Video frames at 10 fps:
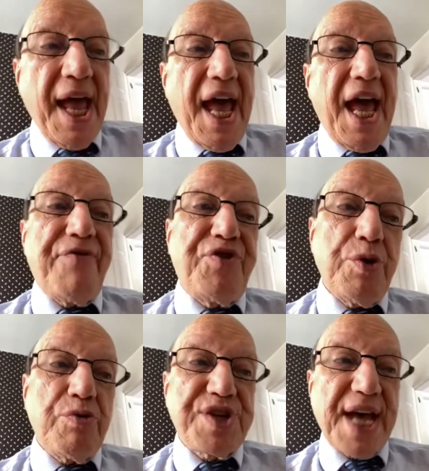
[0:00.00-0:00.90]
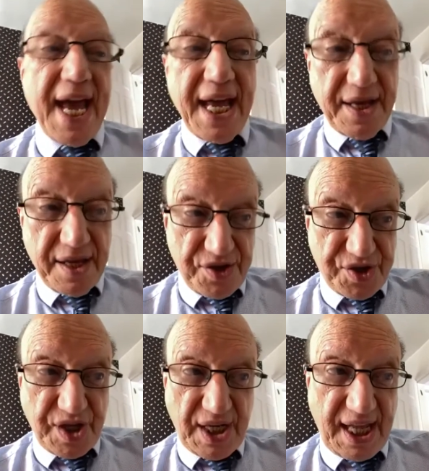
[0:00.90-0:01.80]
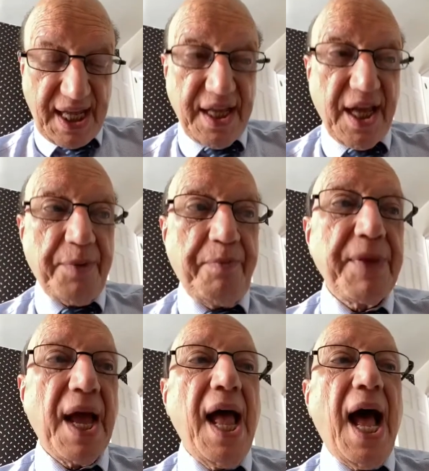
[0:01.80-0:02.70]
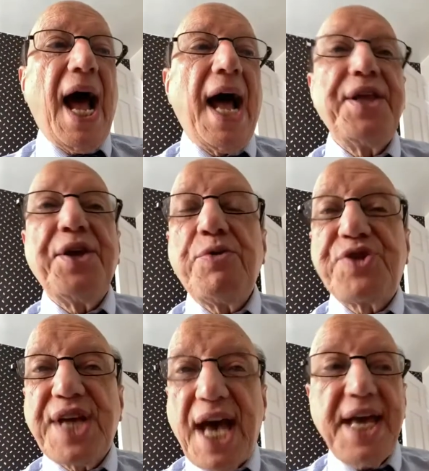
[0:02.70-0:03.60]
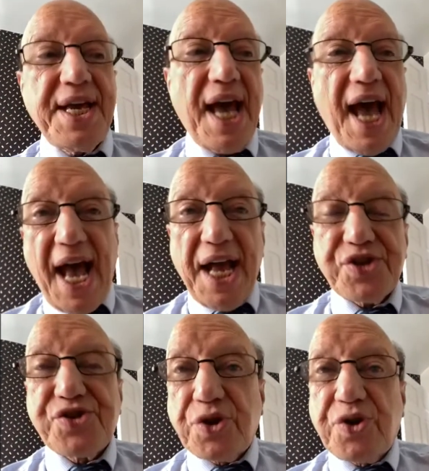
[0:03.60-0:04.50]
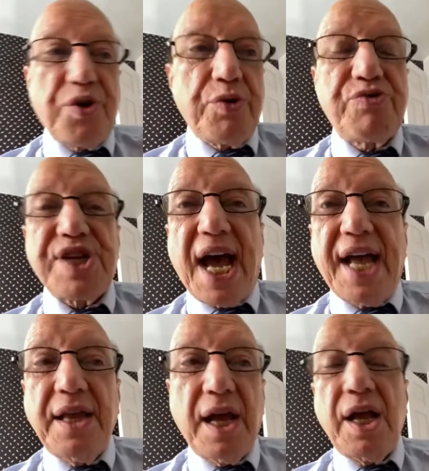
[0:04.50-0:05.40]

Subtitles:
if you take selenium and you take extra Q10,